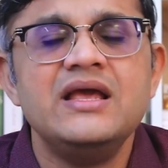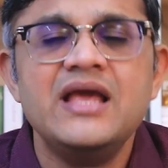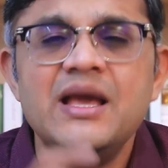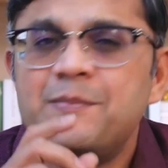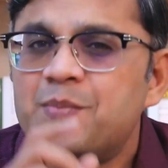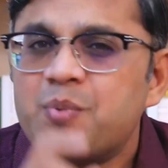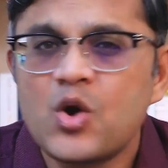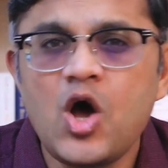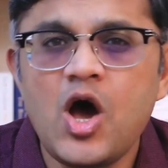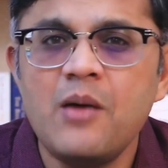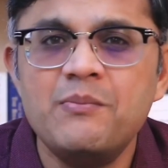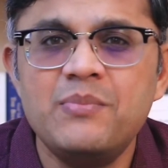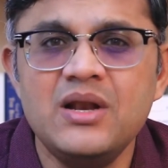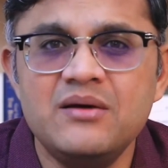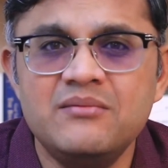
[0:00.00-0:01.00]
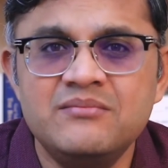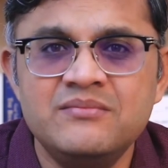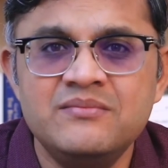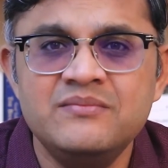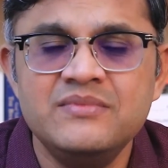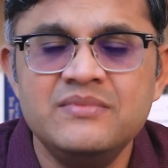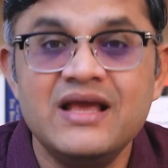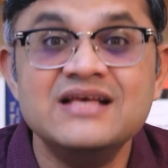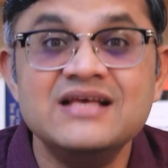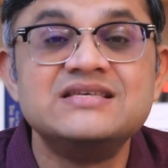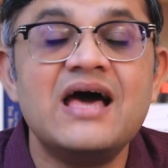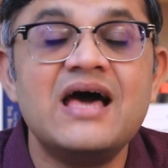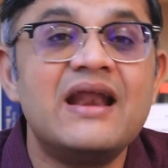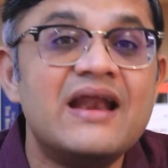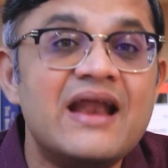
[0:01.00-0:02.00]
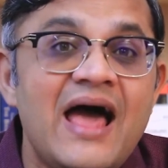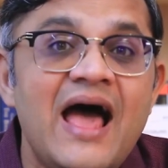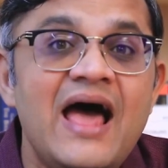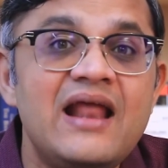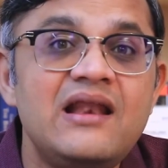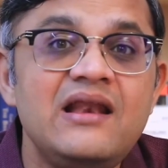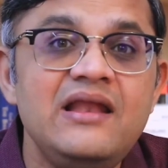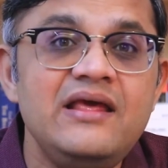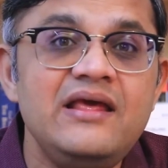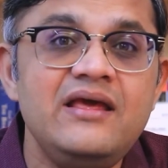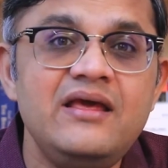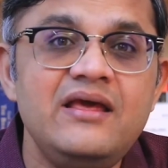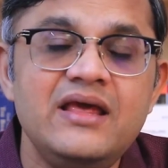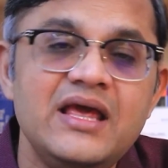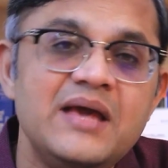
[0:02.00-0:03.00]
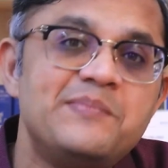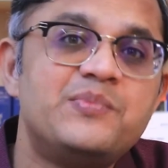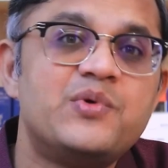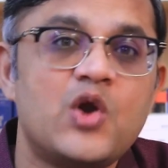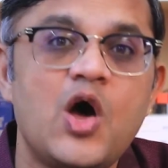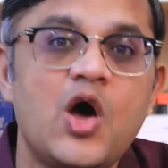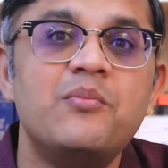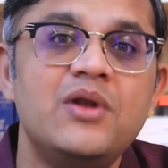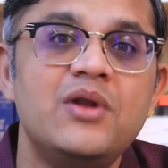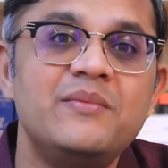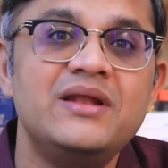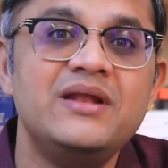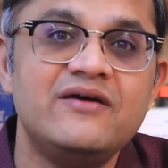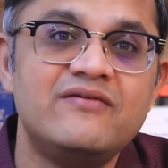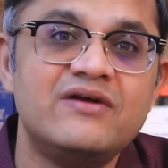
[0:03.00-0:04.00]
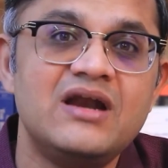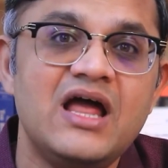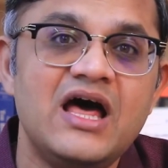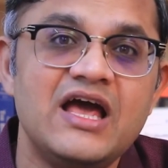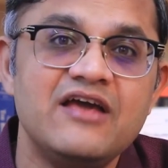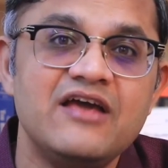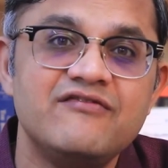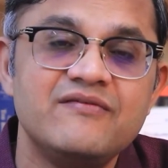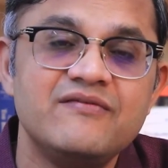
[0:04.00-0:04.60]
A problem is rarely a problem in our life.